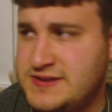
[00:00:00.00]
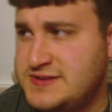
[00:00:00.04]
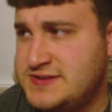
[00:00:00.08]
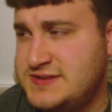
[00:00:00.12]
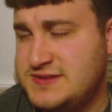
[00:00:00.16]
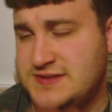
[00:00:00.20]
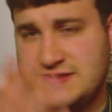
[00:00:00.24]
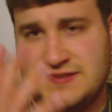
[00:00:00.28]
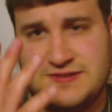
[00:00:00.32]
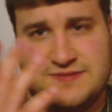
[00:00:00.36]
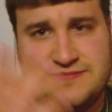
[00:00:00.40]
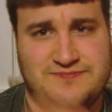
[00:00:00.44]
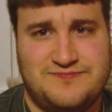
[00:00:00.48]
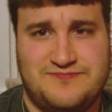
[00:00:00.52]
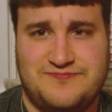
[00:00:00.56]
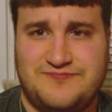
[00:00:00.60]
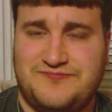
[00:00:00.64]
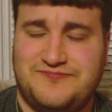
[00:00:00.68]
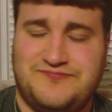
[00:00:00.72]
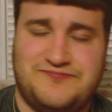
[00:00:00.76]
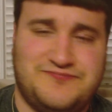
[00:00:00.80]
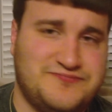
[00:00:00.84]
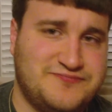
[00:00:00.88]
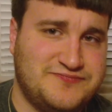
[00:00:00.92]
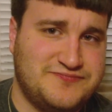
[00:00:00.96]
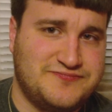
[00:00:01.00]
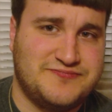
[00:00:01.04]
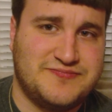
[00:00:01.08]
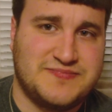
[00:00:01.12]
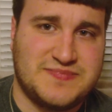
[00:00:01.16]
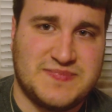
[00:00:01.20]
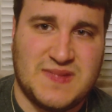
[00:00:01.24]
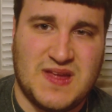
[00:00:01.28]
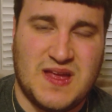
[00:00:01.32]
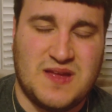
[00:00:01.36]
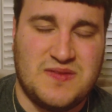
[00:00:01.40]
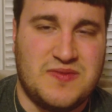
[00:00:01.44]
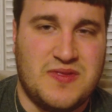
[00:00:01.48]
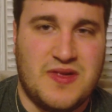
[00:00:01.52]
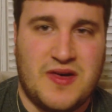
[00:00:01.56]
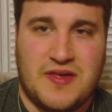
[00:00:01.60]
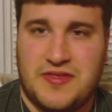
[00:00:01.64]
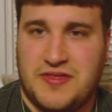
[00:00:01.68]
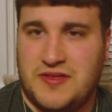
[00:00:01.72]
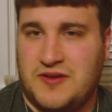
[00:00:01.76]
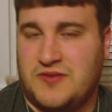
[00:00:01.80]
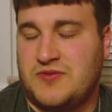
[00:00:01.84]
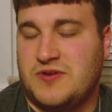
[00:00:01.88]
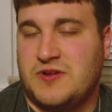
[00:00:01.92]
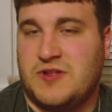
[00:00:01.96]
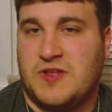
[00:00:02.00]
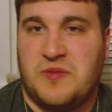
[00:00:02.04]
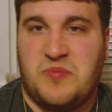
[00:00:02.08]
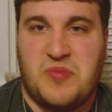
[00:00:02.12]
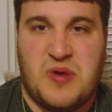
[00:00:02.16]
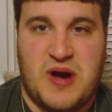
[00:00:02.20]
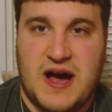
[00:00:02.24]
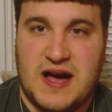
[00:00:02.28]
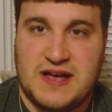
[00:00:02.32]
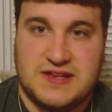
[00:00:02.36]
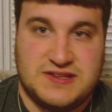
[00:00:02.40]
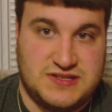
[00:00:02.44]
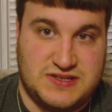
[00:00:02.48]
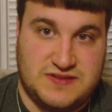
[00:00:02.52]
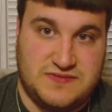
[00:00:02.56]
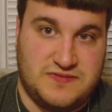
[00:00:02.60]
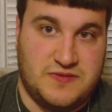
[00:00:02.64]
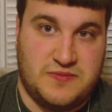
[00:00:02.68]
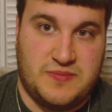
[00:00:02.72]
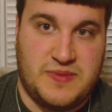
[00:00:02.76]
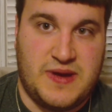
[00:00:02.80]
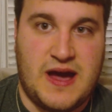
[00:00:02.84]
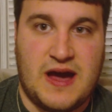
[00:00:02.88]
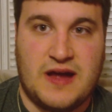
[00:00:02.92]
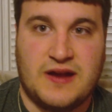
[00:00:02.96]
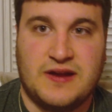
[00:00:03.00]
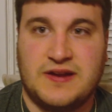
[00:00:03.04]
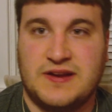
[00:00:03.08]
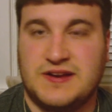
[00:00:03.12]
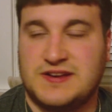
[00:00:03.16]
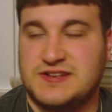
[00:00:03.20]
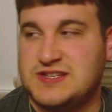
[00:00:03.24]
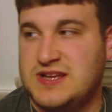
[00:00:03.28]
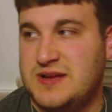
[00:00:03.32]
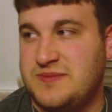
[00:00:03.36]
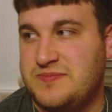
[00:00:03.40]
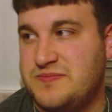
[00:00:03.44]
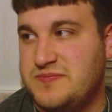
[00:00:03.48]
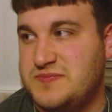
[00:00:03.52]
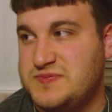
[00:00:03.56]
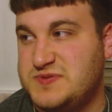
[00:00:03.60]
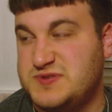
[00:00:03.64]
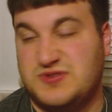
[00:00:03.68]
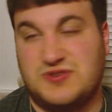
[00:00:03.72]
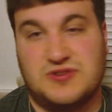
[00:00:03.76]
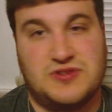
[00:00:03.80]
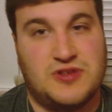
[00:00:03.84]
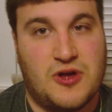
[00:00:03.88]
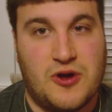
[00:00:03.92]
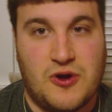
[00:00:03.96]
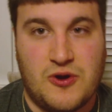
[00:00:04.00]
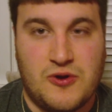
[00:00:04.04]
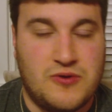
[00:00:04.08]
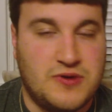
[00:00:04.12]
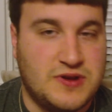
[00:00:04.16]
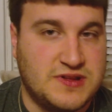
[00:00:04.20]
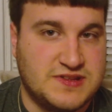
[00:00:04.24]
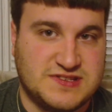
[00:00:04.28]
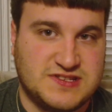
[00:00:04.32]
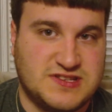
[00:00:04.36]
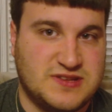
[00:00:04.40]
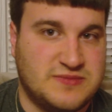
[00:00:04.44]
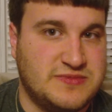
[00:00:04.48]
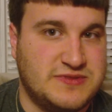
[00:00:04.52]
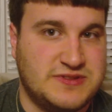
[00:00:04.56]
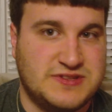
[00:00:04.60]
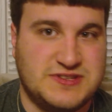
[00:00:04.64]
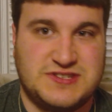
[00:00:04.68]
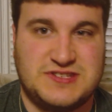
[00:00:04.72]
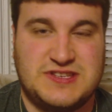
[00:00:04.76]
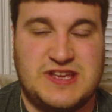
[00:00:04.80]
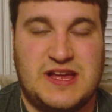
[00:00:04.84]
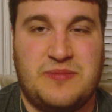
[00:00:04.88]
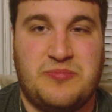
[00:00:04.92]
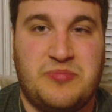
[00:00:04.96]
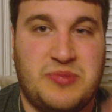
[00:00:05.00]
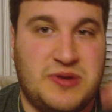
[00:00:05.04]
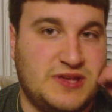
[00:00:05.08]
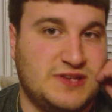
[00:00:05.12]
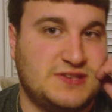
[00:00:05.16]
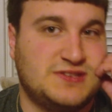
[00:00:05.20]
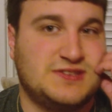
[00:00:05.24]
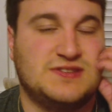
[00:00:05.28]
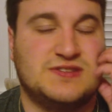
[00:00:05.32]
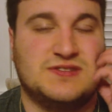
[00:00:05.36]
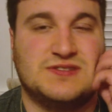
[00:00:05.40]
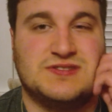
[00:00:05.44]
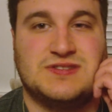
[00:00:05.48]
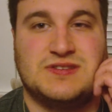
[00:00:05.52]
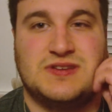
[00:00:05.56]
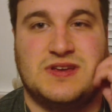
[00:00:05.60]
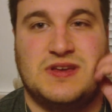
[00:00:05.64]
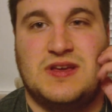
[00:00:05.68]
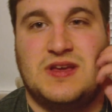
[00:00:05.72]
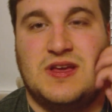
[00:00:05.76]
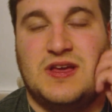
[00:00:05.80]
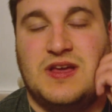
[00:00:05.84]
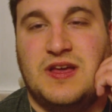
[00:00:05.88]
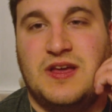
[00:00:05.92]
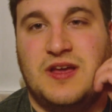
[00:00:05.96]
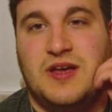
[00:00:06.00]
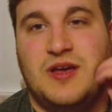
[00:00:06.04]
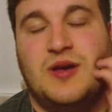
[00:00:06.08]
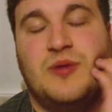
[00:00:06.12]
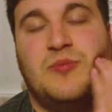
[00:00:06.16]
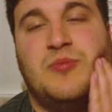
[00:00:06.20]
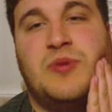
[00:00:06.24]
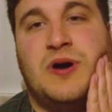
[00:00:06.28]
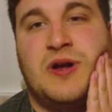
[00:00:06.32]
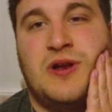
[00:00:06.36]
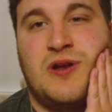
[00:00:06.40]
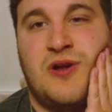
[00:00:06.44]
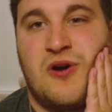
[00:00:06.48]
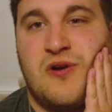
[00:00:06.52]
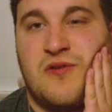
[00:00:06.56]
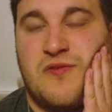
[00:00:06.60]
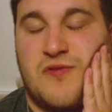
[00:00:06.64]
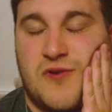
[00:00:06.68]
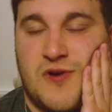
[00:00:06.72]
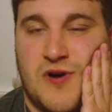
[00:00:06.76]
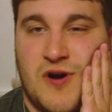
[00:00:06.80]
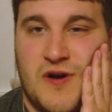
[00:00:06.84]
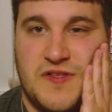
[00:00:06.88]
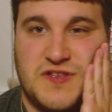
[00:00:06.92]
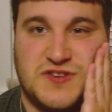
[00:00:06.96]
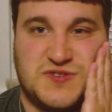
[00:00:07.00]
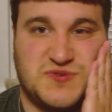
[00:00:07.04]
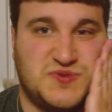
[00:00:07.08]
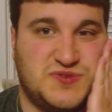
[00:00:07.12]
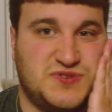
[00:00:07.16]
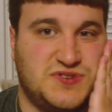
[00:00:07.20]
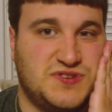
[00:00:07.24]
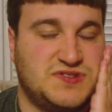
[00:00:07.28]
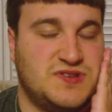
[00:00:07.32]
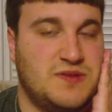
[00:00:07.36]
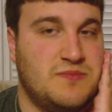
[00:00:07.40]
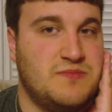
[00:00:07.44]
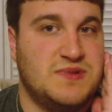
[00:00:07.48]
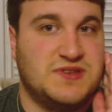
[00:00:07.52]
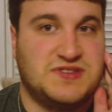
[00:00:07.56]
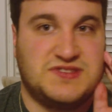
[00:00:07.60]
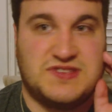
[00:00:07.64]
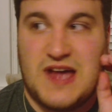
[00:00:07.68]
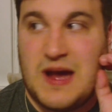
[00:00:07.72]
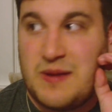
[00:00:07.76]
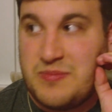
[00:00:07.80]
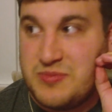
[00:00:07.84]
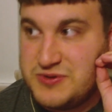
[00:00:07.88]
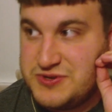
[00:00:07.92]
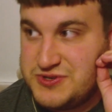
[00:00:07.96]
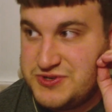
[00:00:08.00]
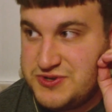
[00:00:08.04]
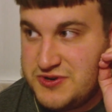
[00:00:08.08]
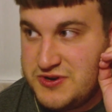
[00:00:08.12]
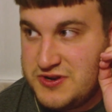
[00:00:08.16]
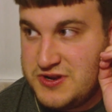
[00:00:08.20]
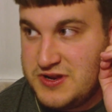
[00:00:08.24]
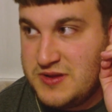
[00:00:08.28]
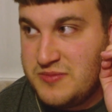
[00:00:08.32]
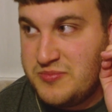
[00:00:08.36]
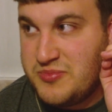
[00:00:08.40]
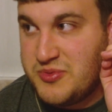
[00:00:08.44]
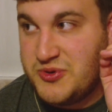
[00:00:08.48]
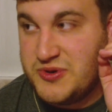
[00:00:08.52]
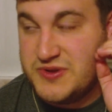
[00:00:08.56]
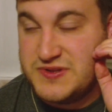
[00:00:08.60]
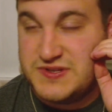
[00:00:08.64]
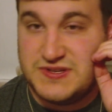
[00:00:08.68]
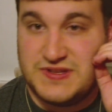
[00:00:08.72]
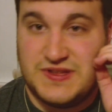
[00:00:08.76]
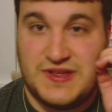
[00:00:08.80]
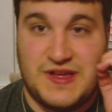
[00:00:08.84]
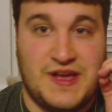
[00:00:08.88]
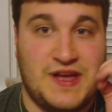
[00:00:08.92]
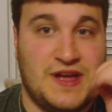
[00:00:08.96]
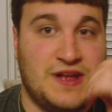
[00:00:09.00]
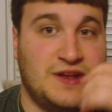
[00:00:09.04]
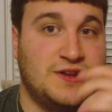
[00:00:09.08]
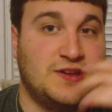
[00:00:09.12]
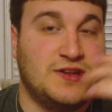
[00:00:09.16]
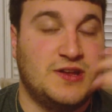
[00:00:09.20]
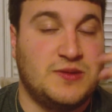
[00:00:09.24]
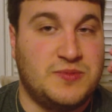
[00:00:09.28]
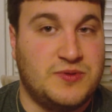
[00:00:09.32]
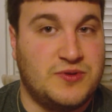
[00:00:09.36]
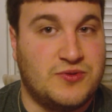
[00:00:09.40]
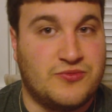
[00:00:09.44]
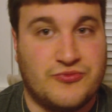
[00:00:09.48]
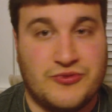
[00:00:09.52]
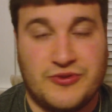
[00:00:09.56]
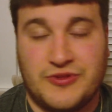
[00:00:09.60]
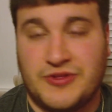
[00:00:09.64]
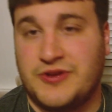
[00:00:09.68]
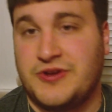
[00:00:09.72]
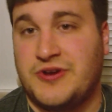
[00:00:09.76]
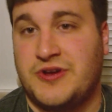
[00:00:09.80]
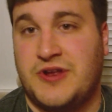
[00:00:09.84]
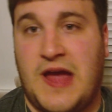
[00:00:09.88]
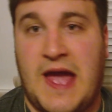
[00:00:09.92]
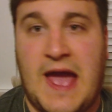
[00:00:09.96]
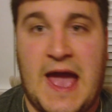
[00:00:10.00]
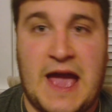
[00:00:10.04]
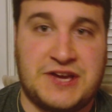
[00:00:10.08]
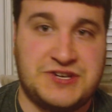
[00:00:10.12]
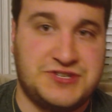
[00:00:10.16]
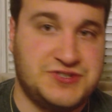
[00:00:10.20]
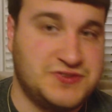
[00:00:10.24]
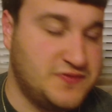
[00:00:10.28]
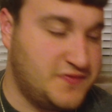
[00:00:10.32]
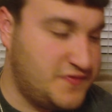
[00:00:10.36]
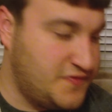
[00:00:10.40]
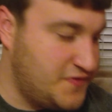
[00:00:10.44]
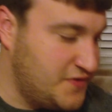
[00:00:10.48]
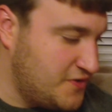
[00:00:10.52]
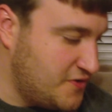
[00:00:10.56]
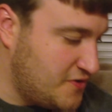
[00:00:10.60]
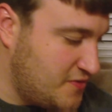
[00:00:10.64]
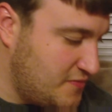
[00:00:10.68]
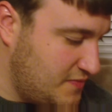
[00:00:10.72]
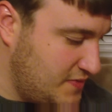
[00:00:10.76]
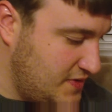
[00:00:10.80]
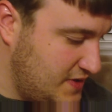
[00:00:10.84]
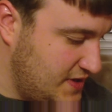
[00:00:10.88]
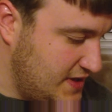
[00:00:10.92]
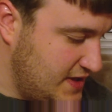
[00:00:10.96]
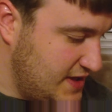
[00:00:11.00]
because nothing really positive about it except Stallone and some of the set pieces. But overall, this was just a missed opportunity. Bullet to the Head could have been a really good action film